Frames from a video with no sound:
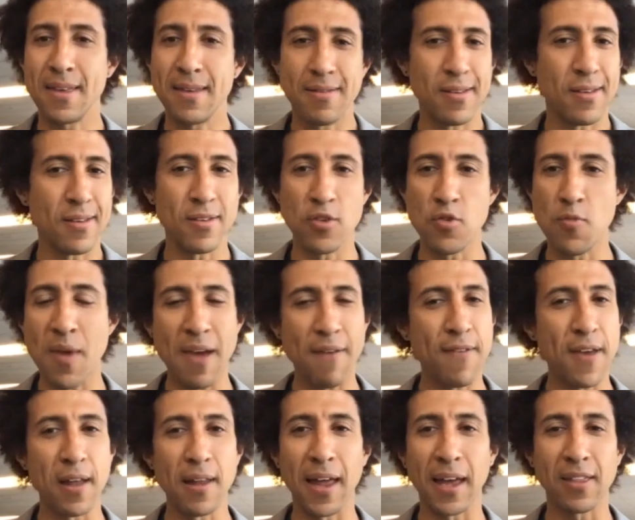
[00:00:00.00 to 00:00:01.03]
You may
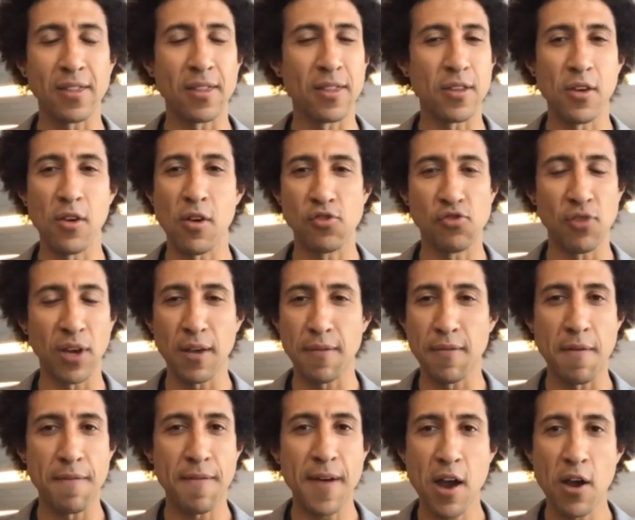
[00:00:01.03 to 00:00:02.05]
feel like you're drinking from
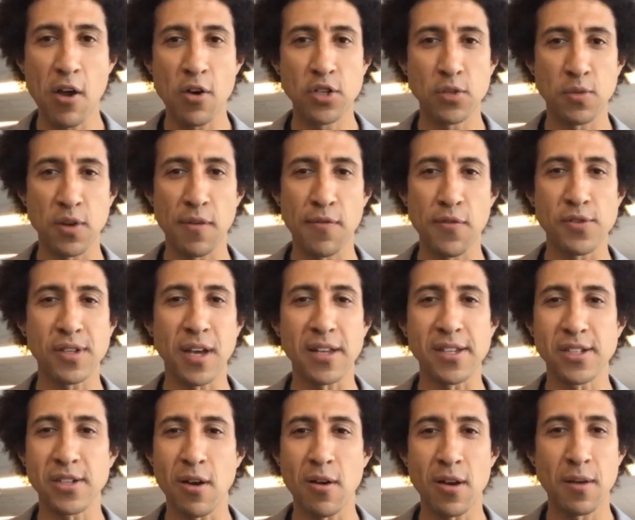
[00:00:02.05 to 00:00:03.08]
a fire hose when you first get
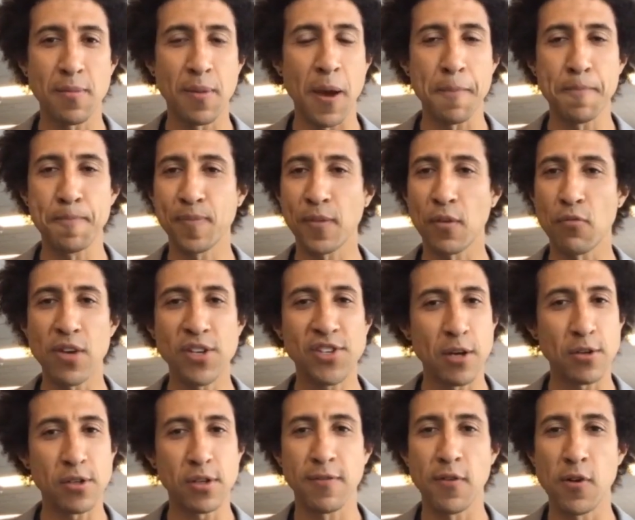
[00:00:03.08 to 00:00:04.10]
started, but reach
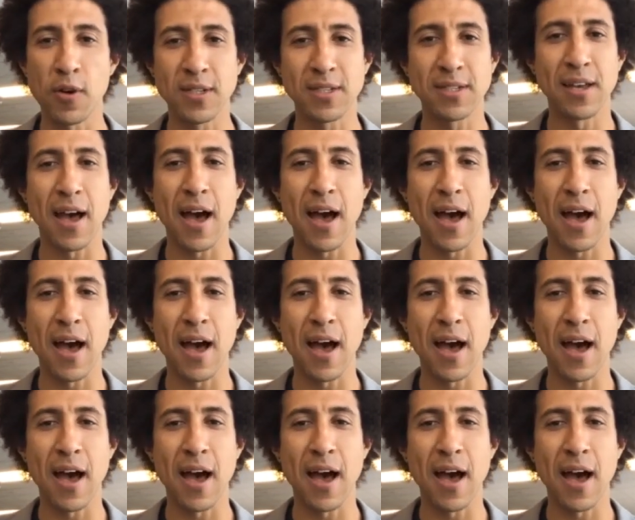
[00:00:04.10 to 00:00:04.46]
out to folks.